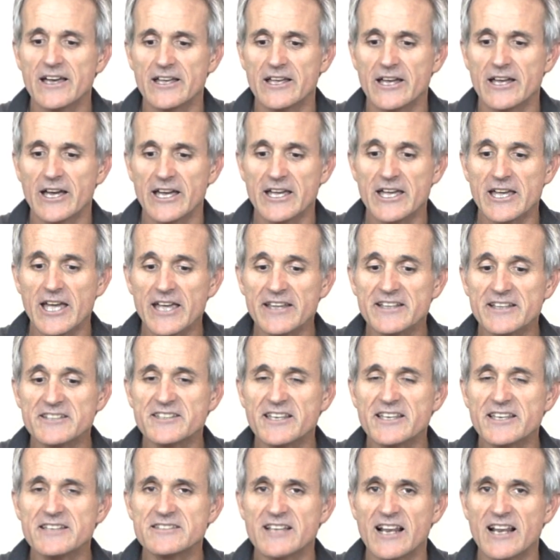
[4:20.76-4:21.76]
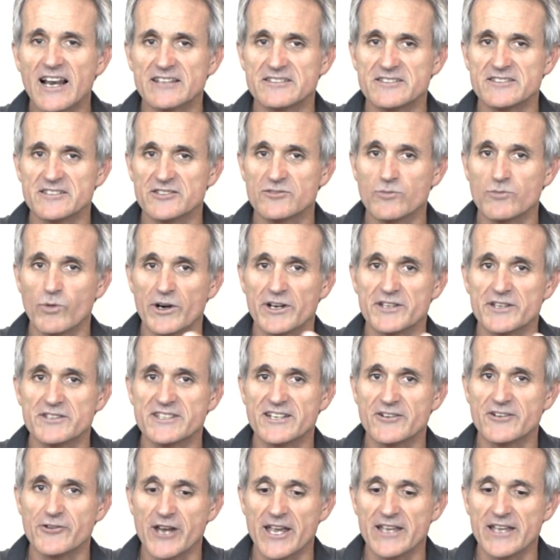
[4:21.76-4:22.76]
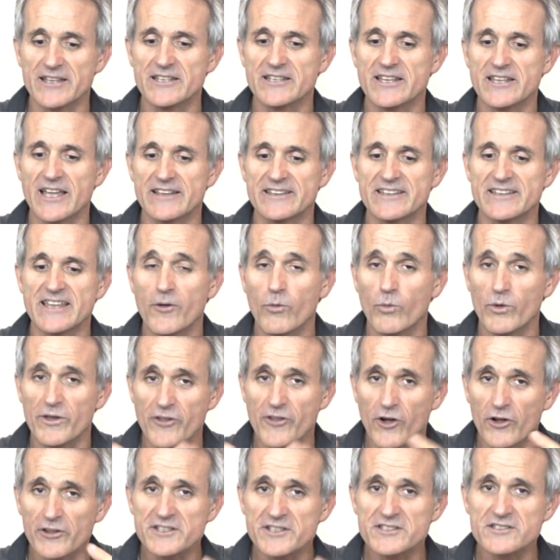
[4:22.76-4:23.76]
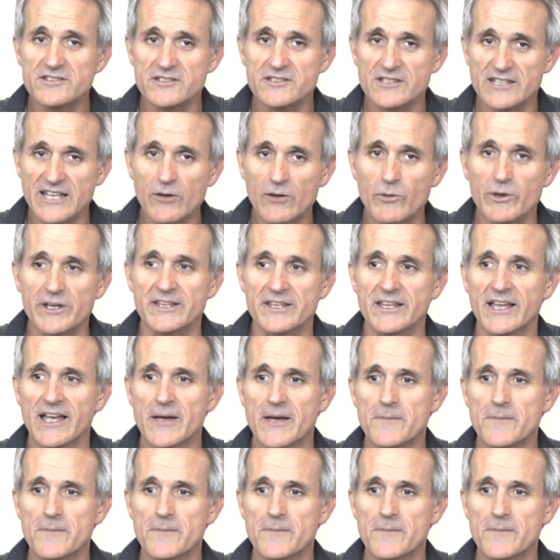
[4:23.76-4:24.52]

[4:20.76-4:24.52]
In the Skins glands is where it's created, and with all this liquid